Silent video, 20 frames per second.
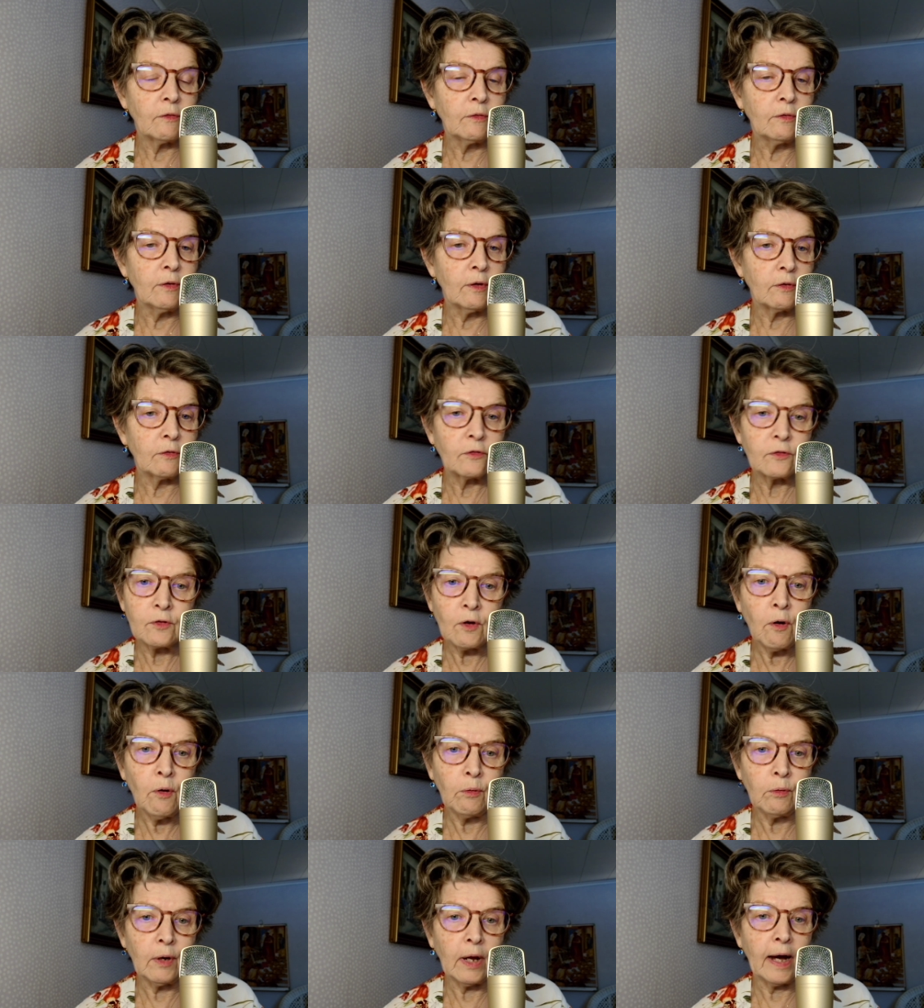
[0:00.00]

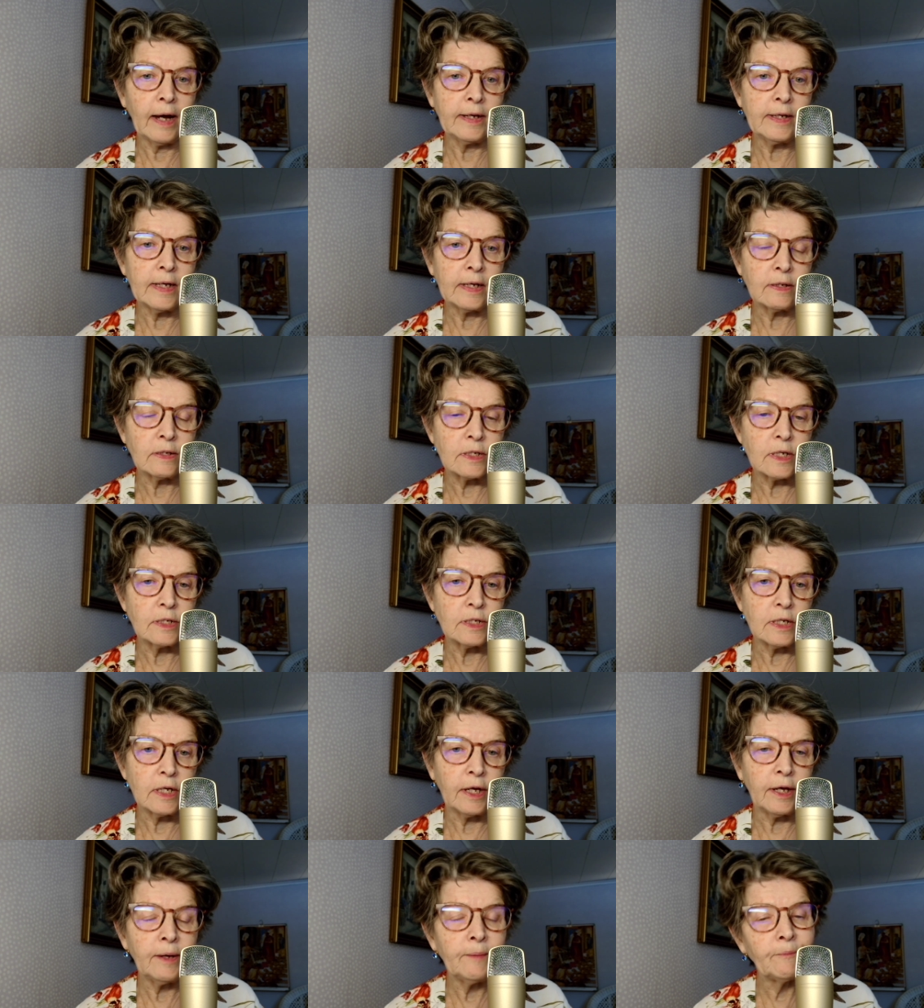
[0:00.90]
soul
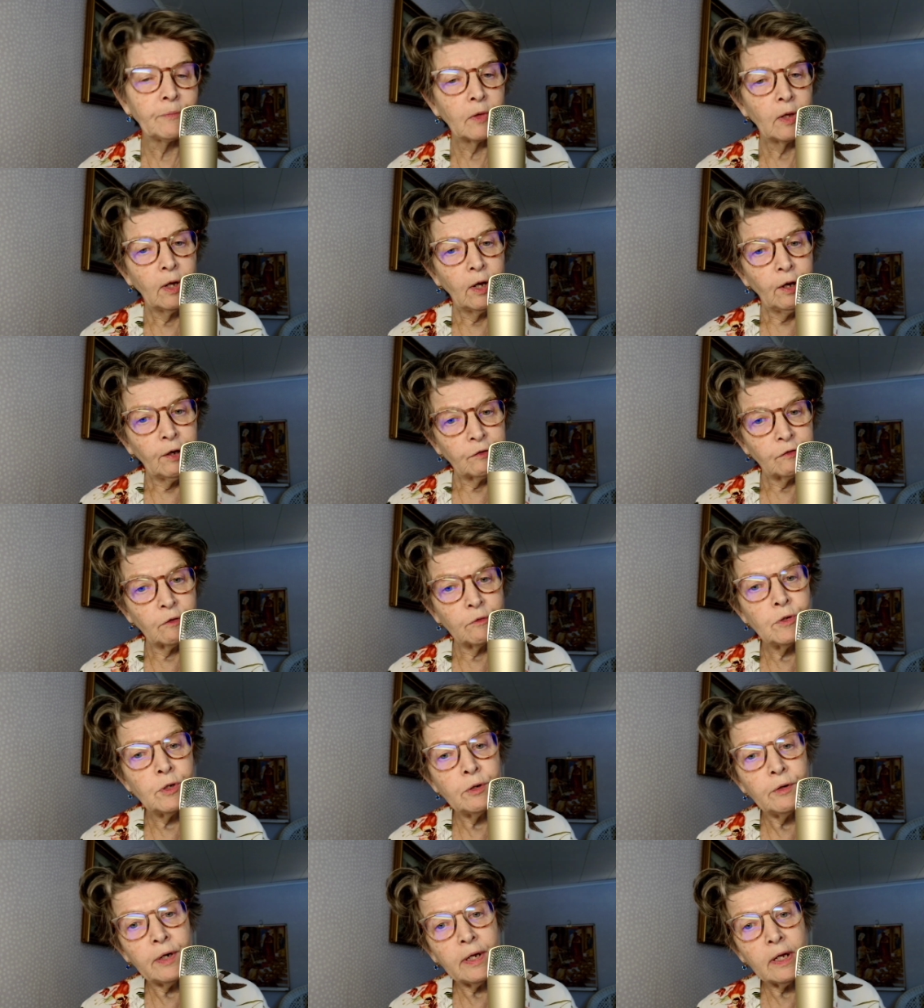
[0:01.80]
identity. So
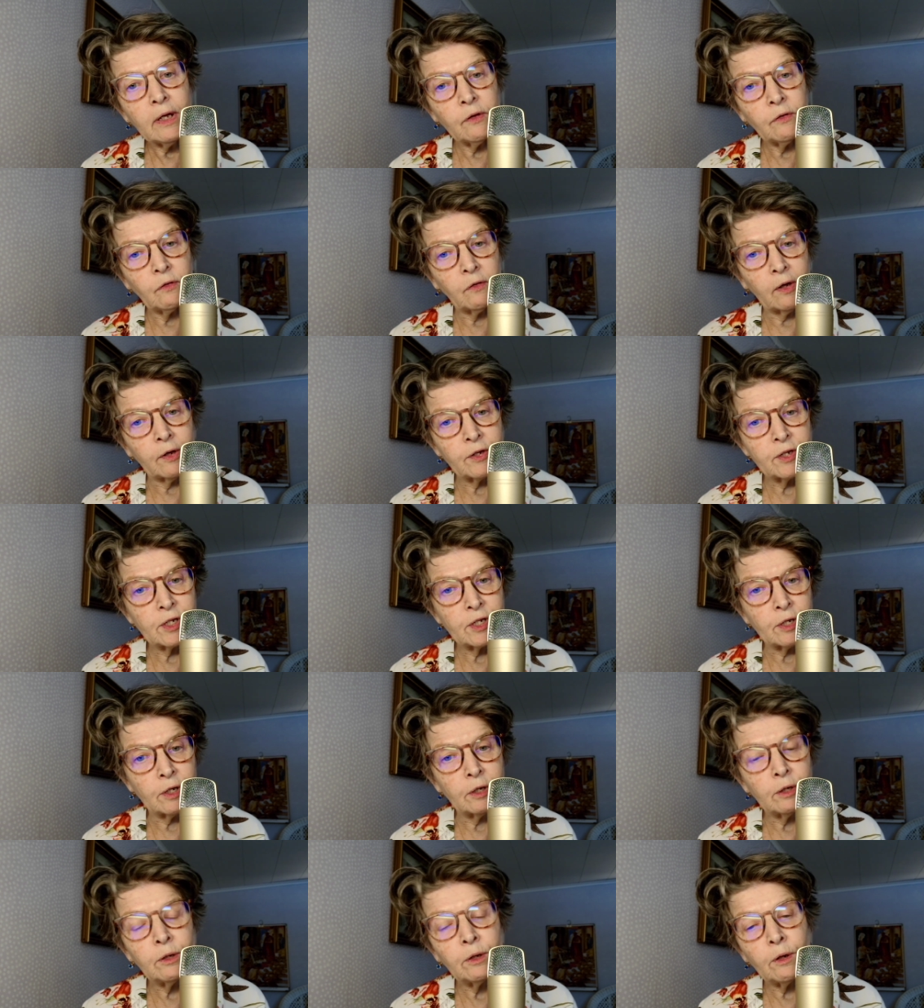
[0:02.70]
during a
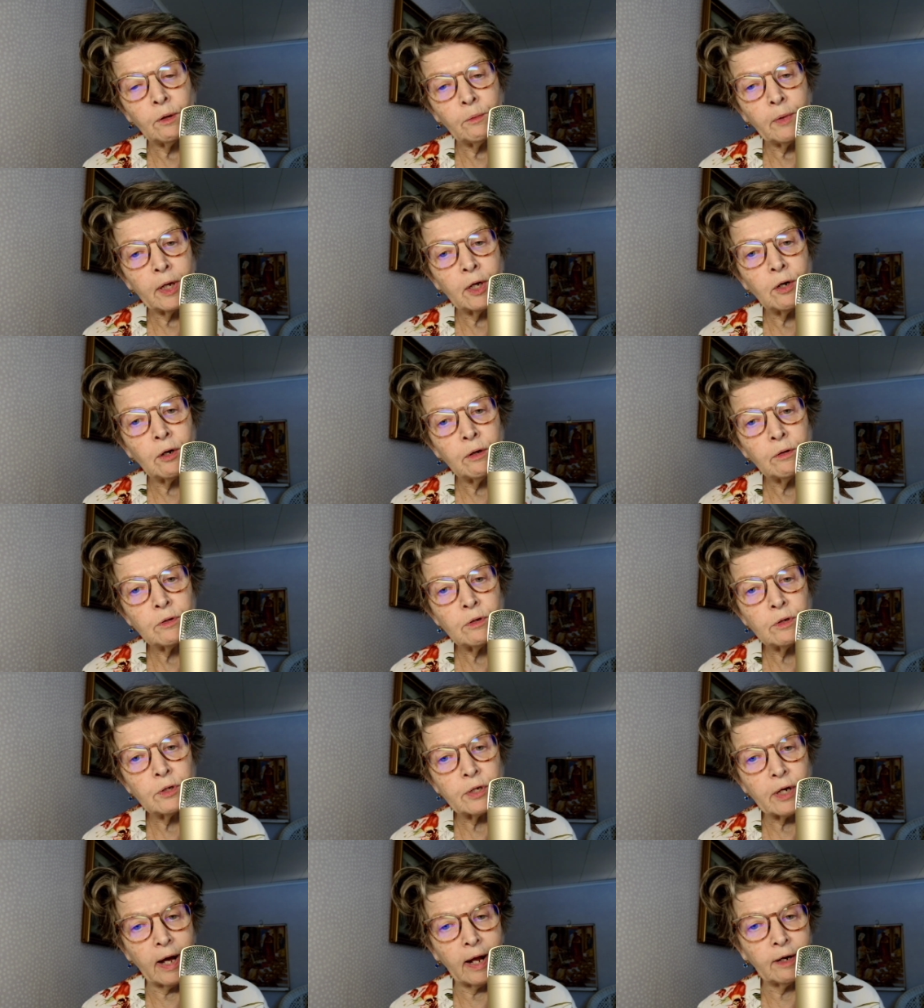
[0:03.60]
session, we go to
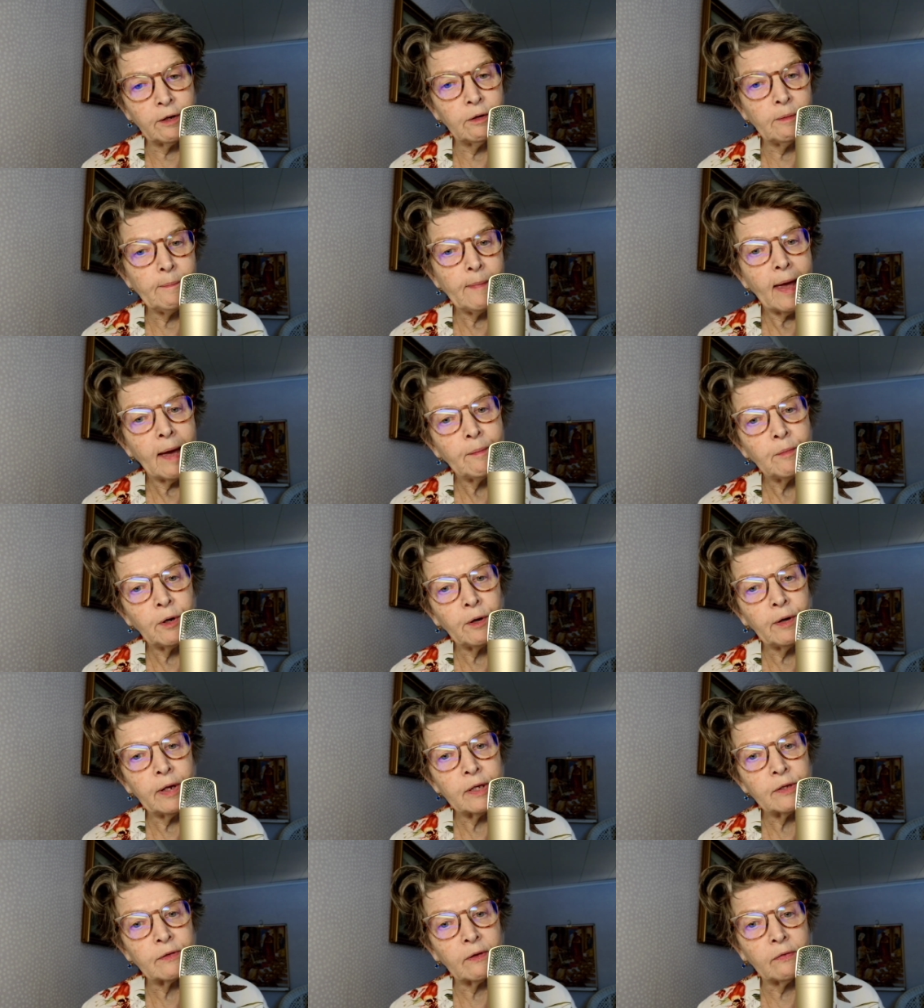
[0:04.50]
childhood
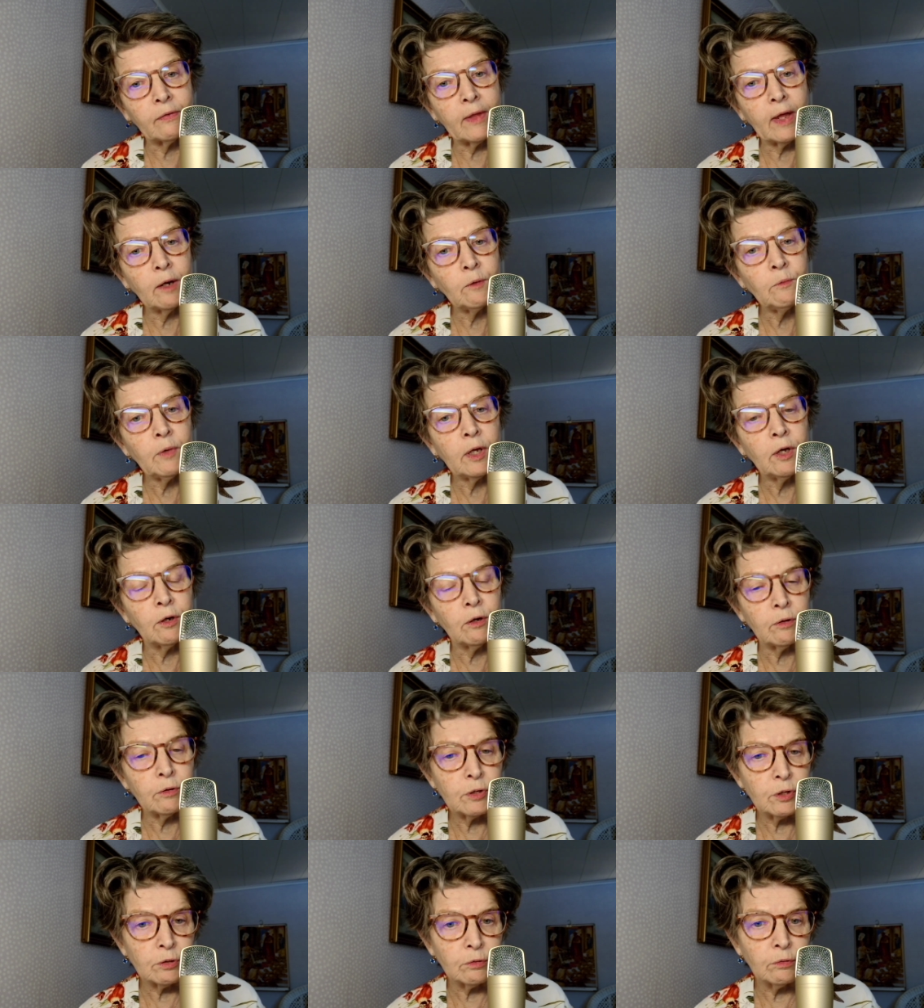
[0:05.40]
memories, and then we
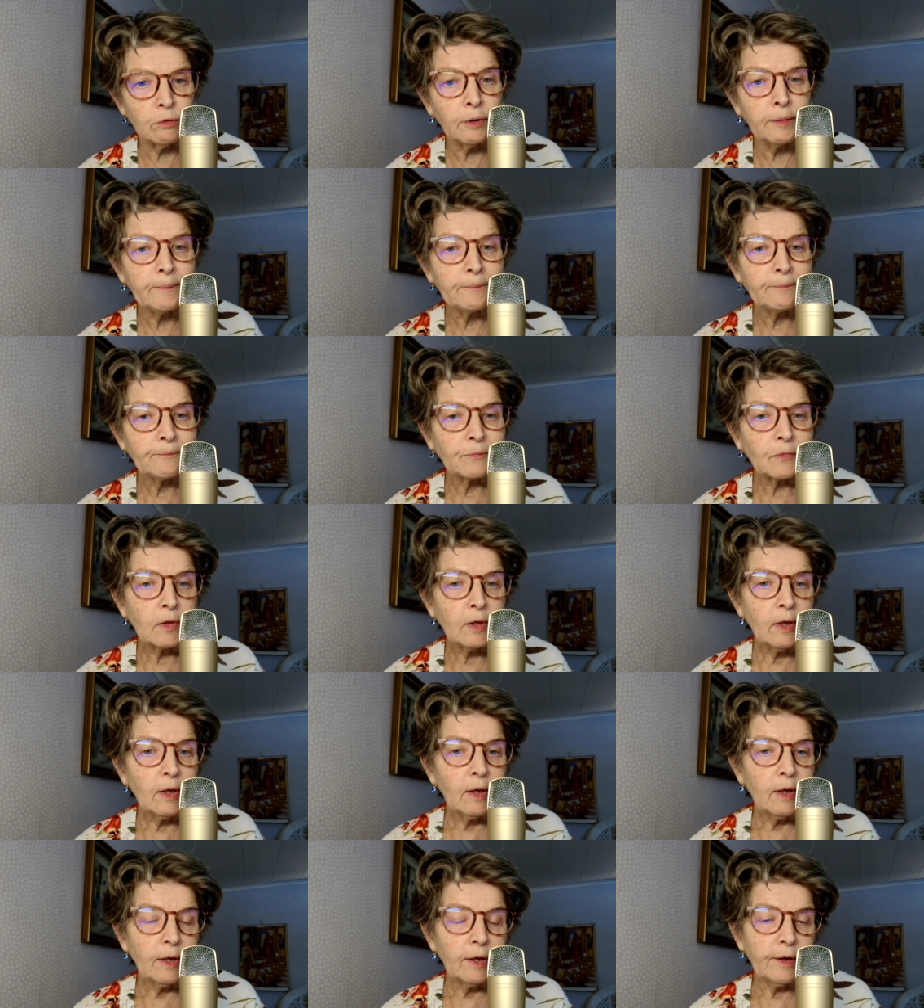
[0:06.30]
go to
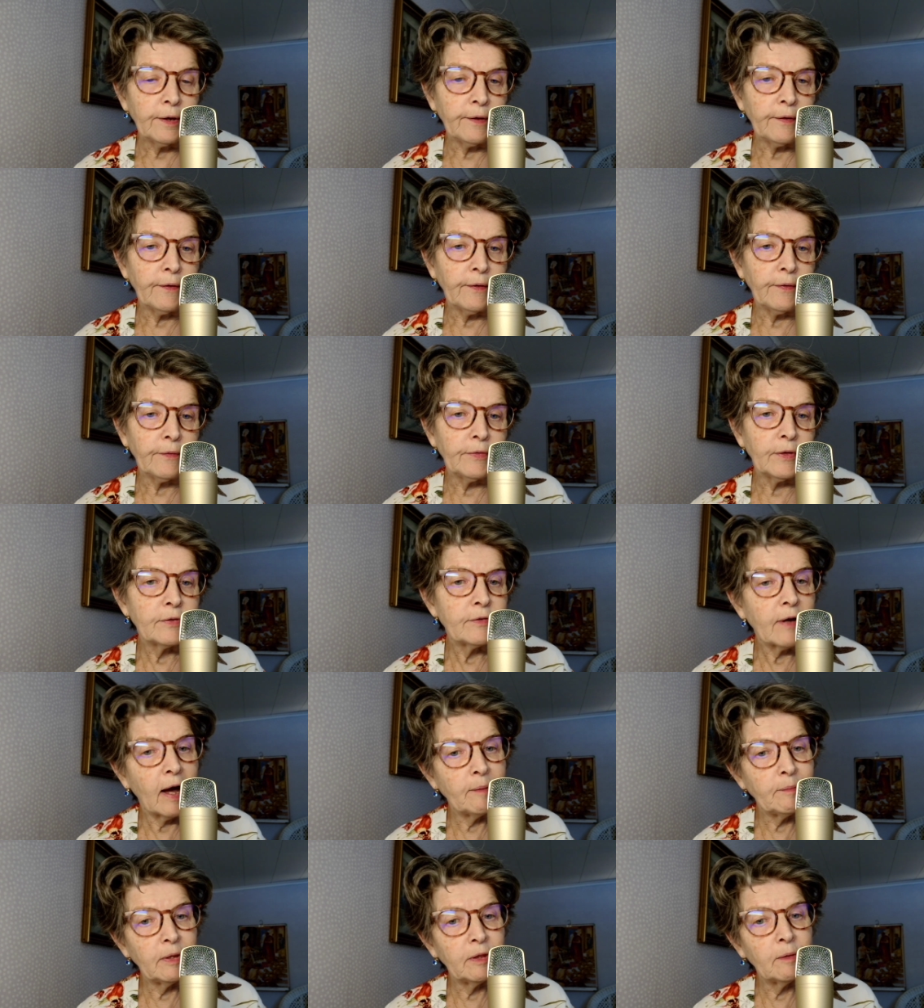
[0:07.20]
the
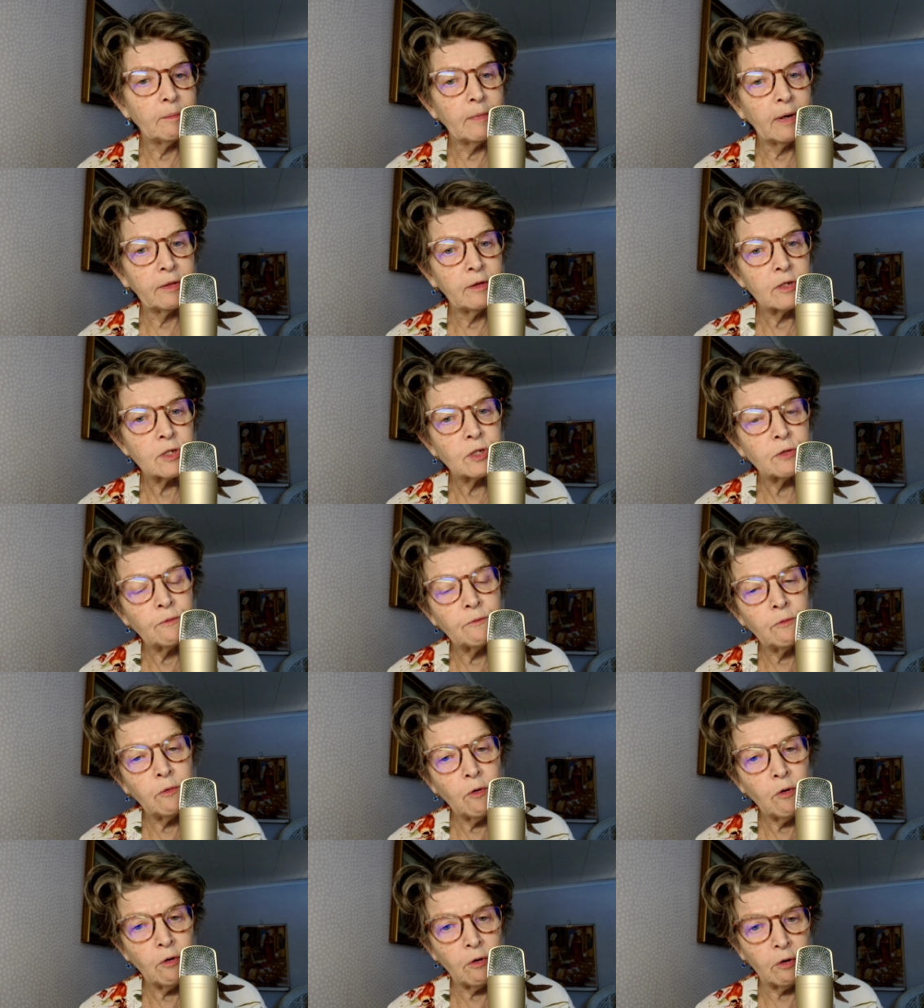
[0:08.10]
time in the mother's
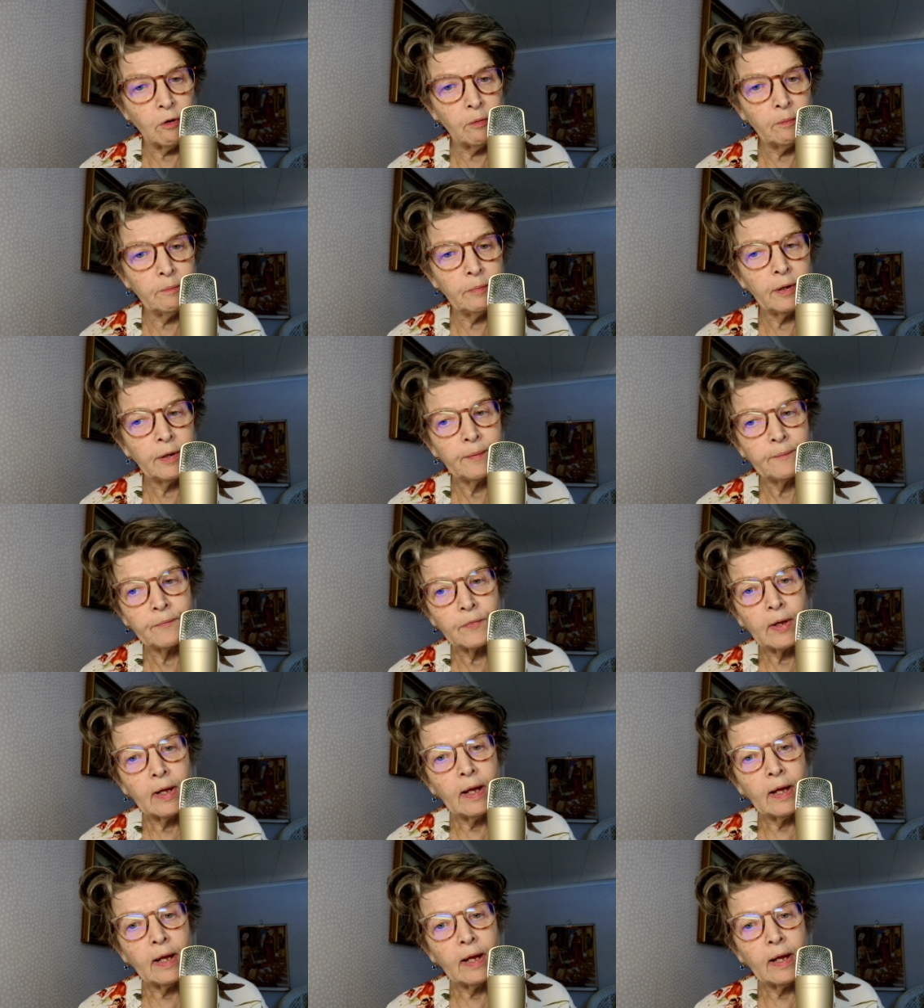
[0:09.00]
womb,